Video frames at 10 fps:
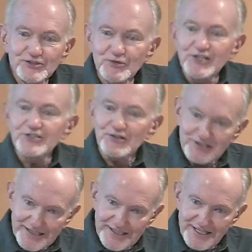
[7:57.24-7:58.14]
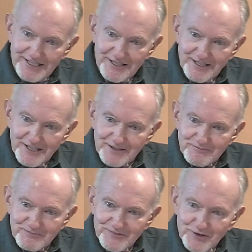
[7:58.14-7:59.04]
to eternity.
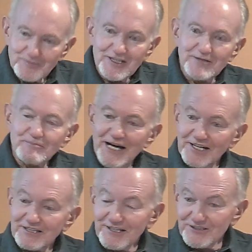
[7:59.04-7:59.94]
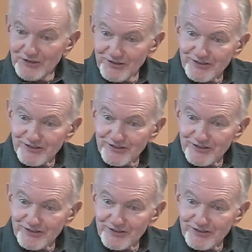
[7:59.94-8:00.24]
You'll be impacting your